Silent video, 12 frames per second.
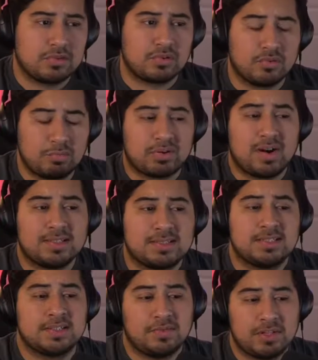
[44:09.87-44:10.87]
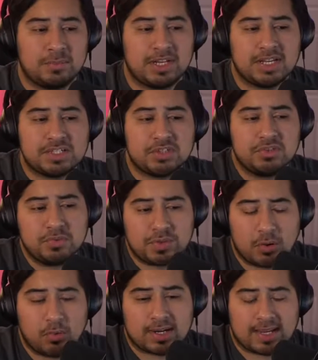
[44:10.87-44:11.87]
through process of elimination,
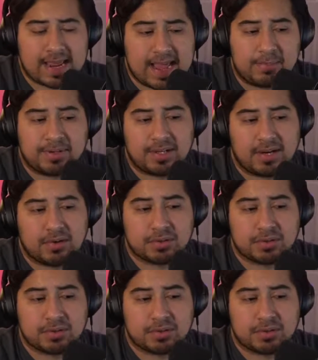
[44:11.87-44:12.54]
what can happen to